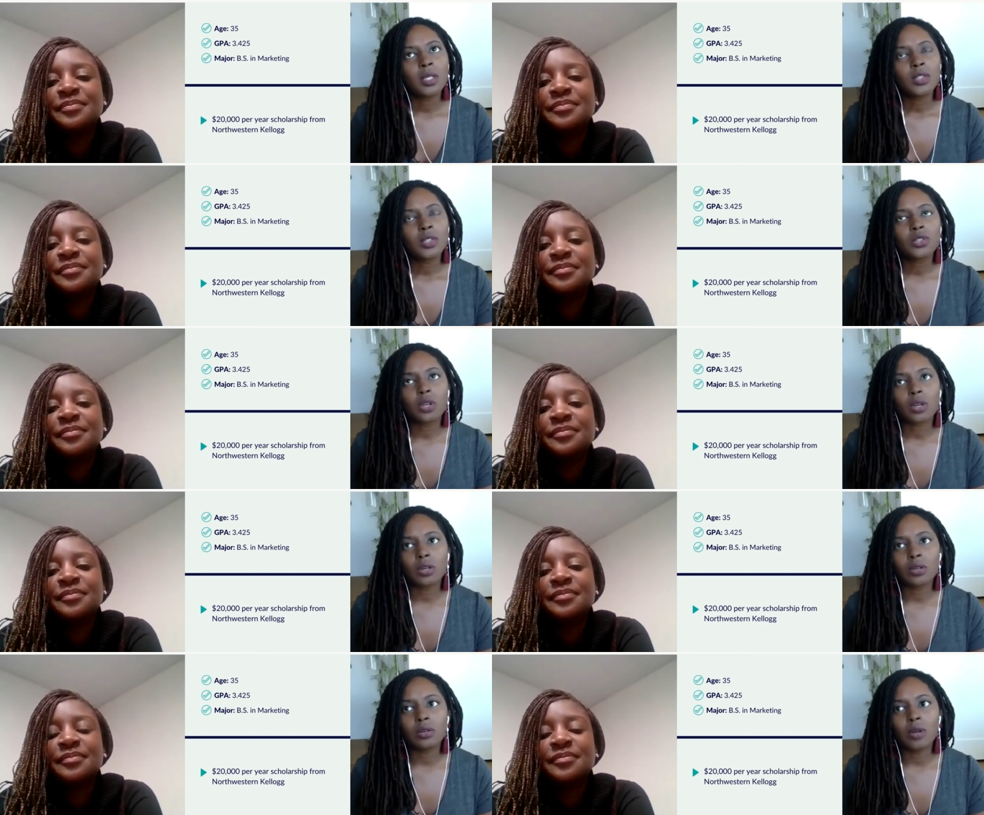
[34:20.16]

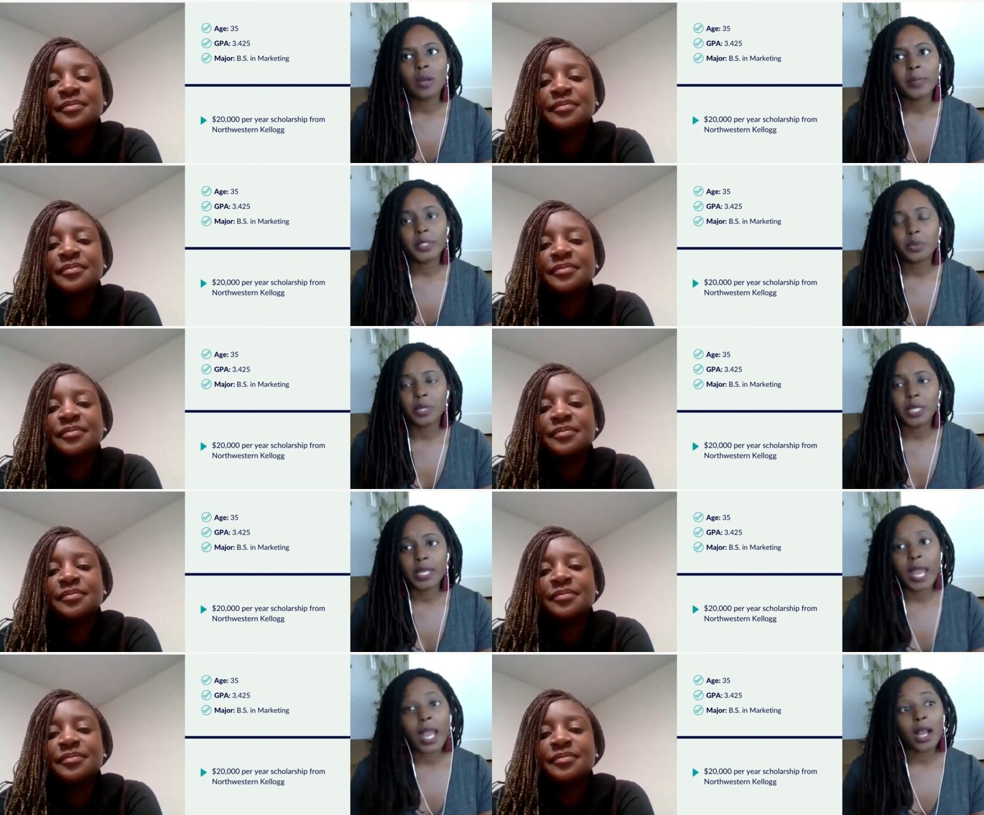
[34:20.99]
Speaker 1: So, between
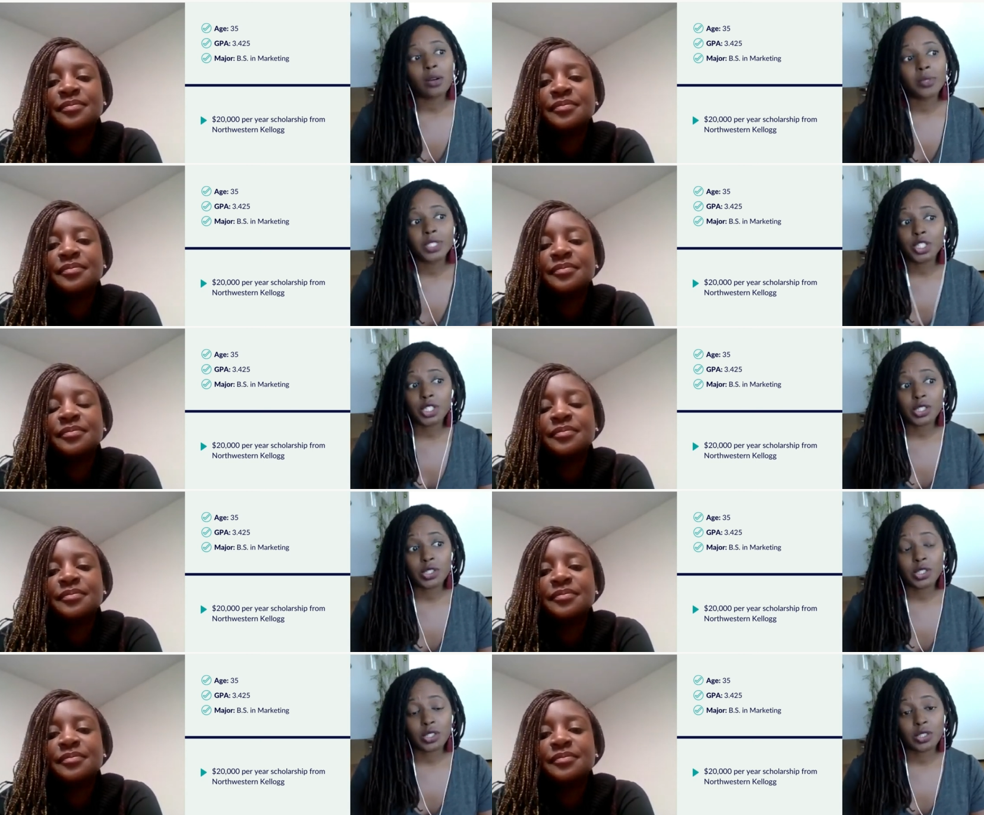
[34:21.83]
now, which
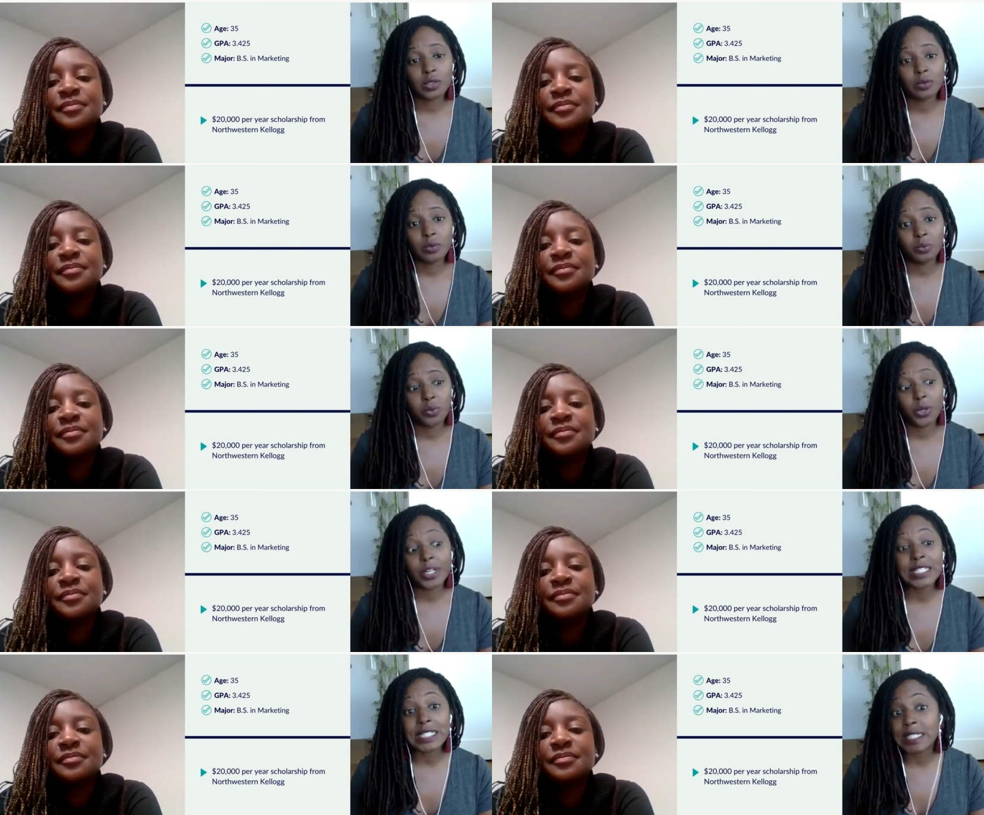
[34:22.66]
is we're
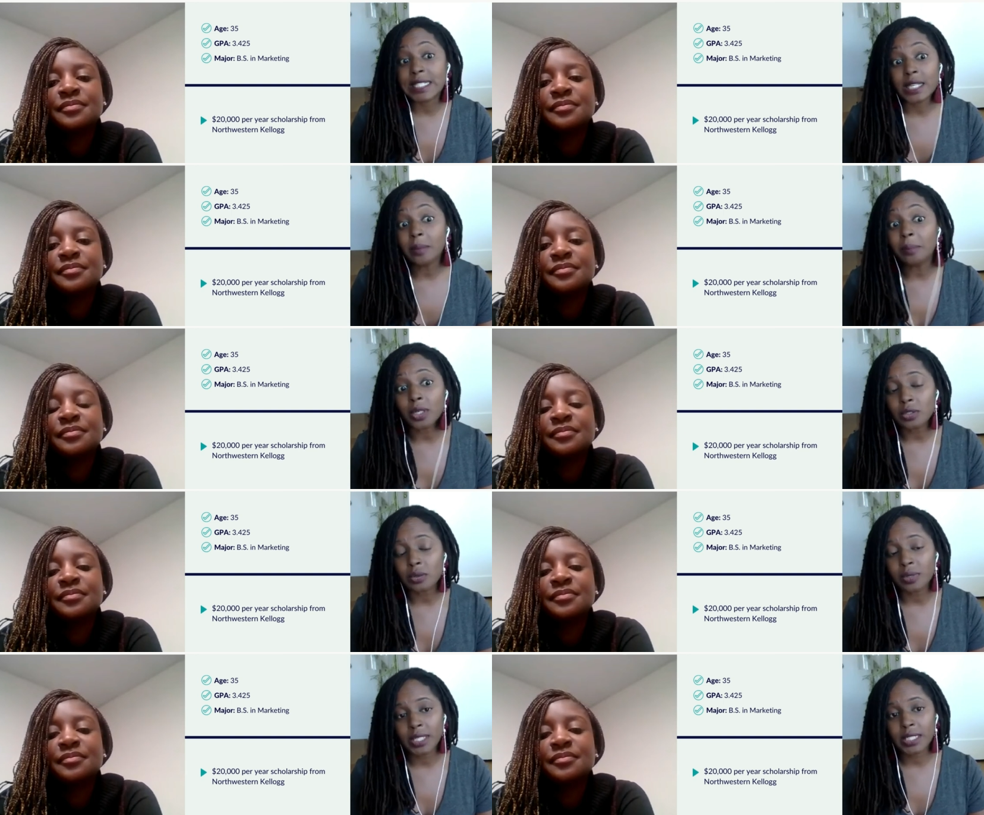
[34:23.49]
in December
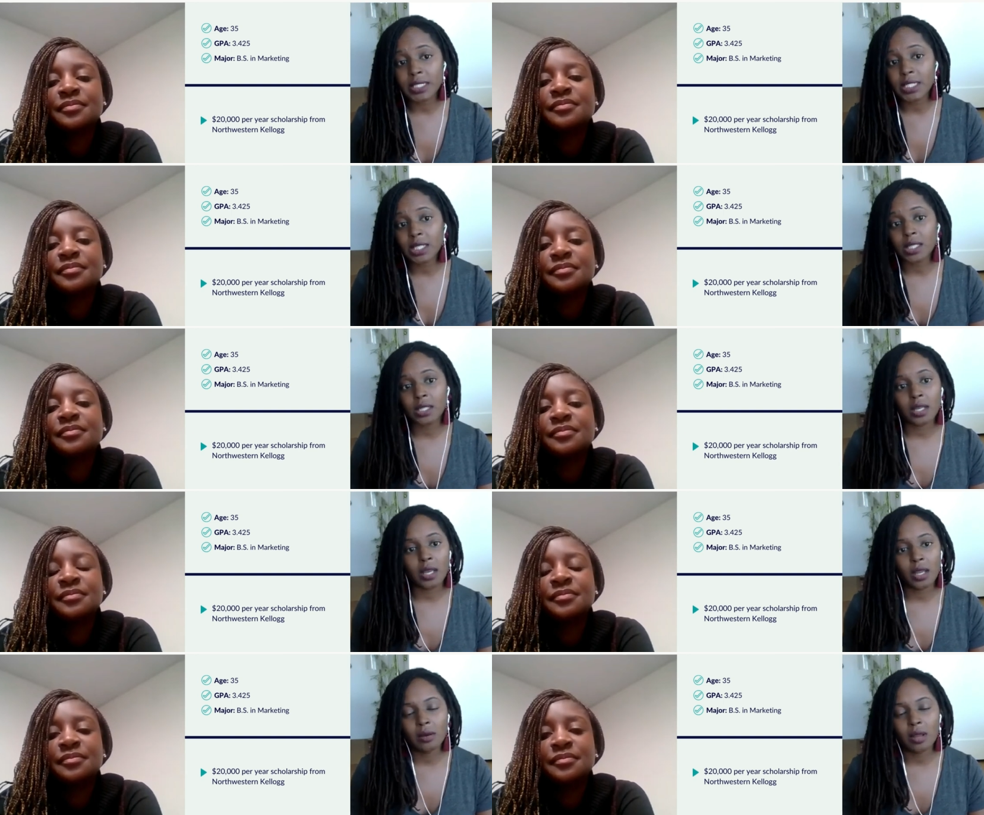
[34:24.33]
2018,
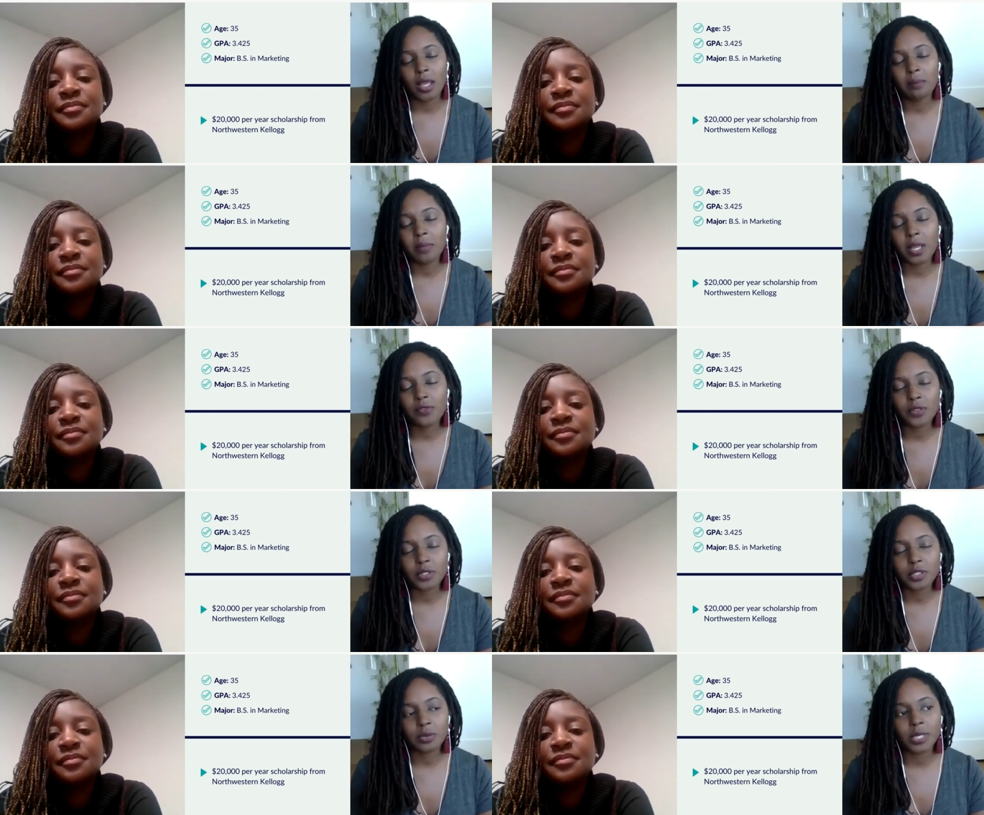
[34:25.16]
and and May 1st,
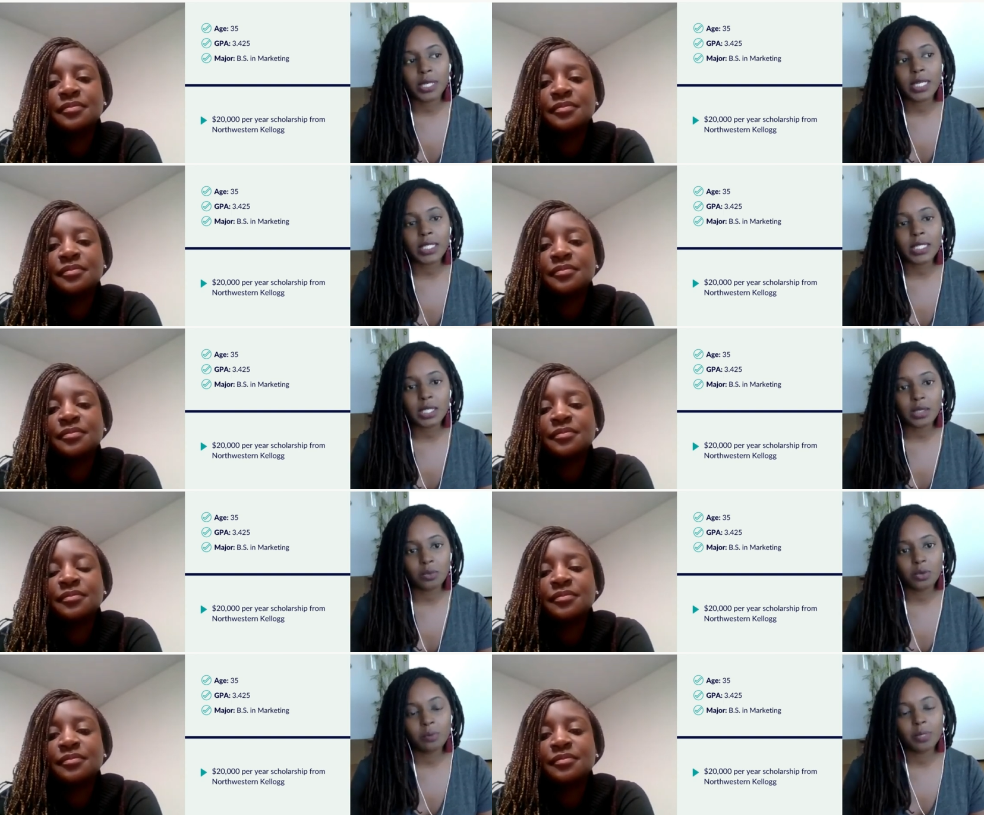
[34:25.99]
2019
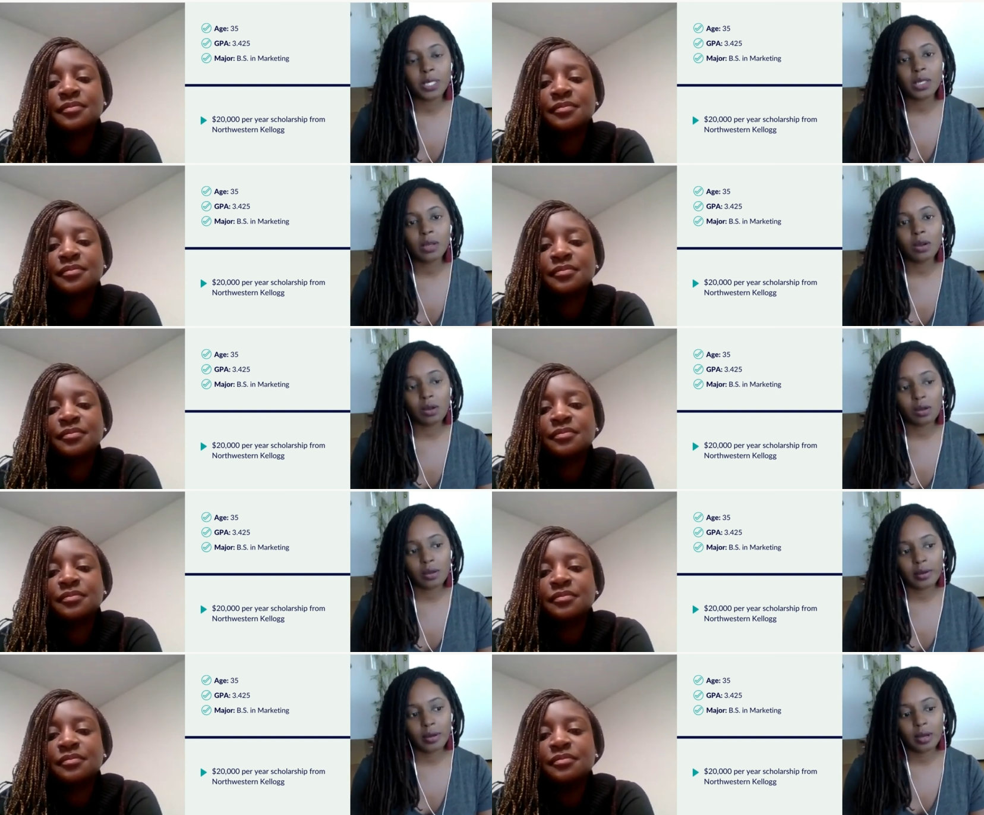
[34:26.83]
will be
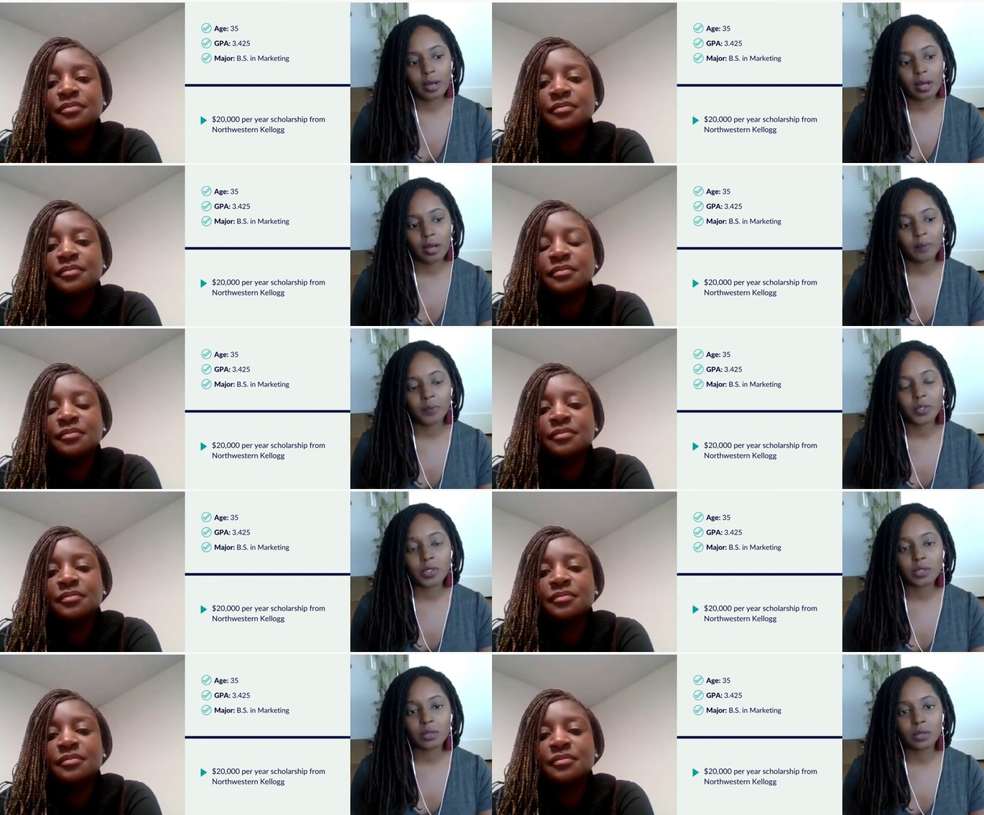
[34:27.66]
on um,
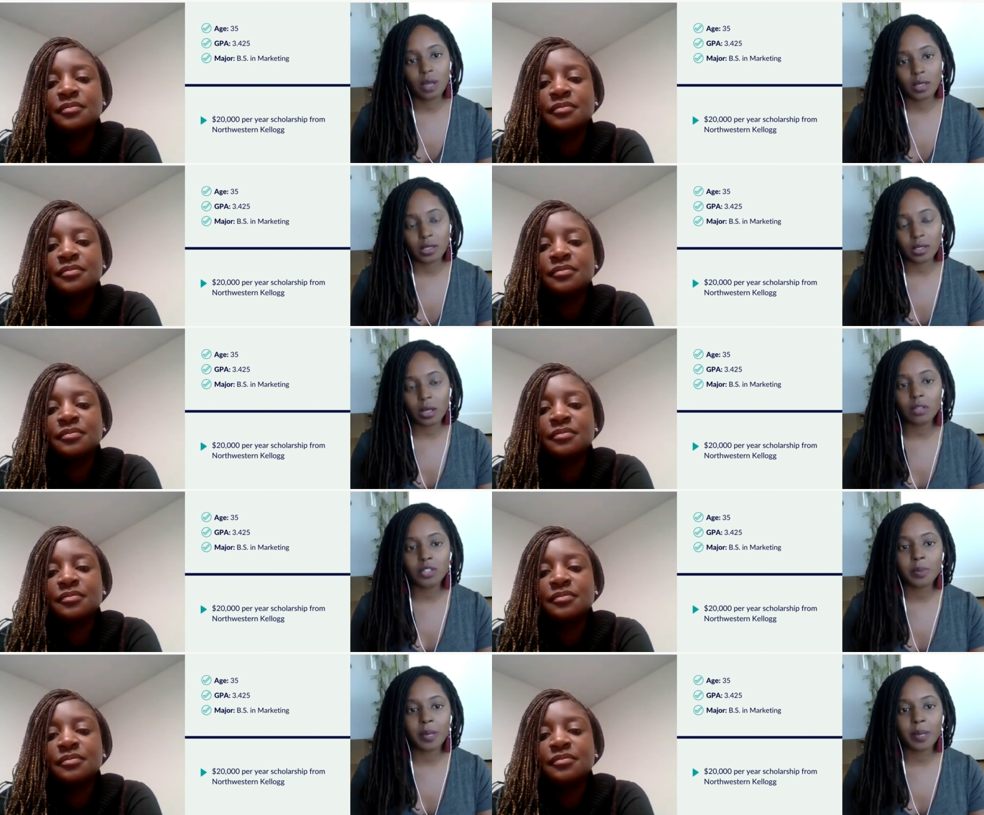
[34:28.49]
uh,
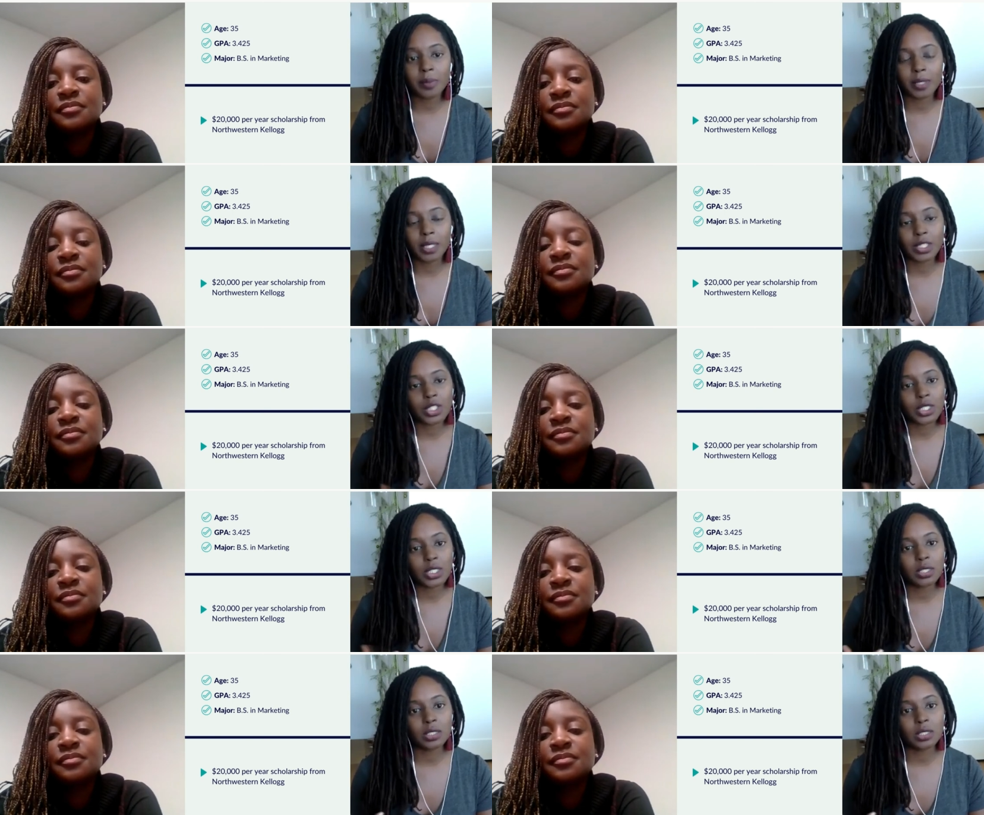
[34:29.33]
scholarship applications.